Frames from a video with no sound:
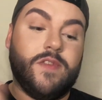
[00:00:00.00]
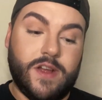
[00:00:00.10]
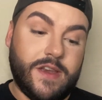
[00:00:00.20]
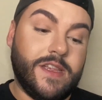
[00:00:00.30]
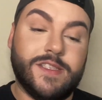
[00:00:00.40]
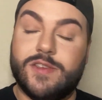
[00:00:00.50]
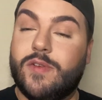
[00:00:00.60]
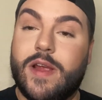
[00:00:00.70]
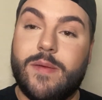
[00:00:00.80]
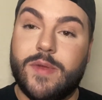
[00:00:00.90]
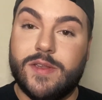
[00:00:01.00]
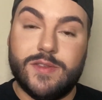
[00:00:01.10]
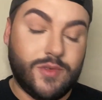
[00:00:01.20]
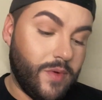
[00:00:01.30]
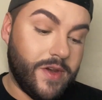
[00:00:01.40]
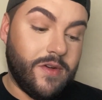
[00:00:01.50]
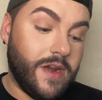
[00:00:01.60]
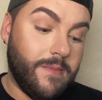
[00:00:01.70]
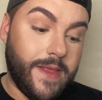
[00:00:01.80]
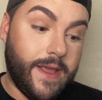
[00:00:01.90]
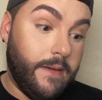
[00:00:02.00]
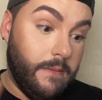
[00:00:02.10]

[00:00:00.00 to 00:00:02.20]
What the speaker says: fucking Instagram and Twitter and I'm like,